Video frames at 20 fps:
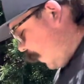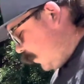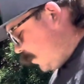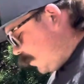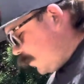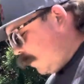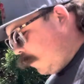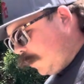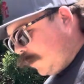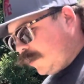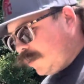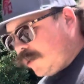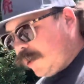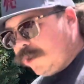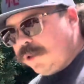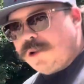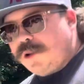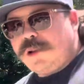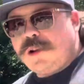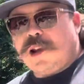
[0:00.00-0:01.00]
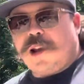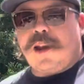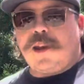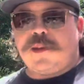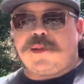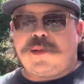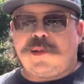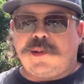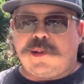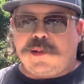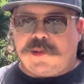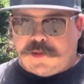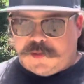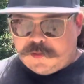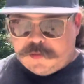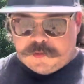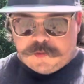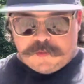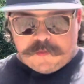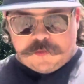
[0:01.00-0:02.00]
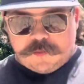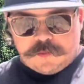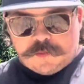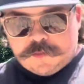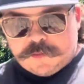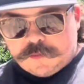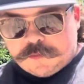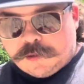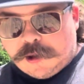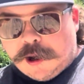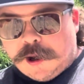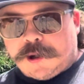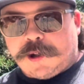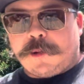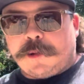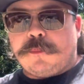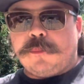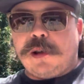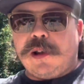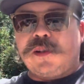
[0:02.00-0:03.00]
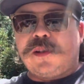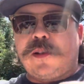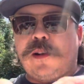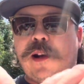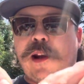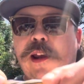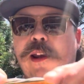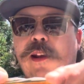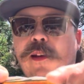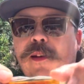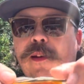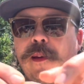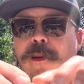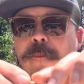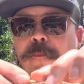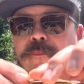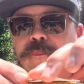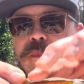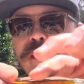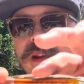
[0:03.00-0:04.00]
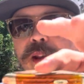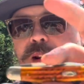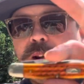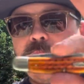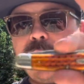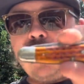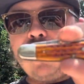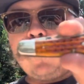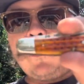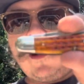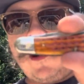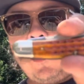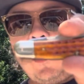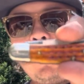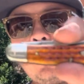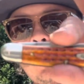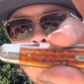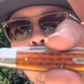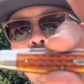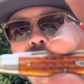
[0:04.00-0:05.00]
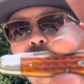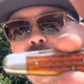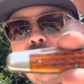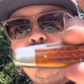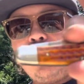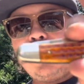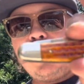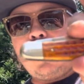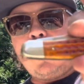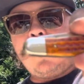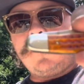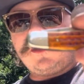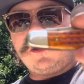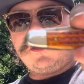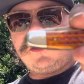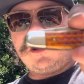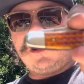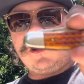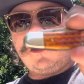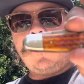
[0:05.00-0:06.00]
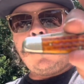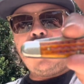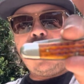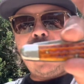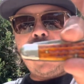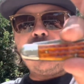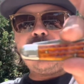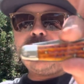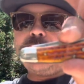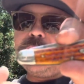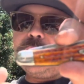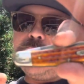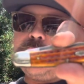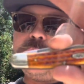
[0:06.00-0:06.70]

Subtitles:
just wanted to show you guys this rockin' Muskrat that I got in a trade from Gabe over at GR Knives. I think it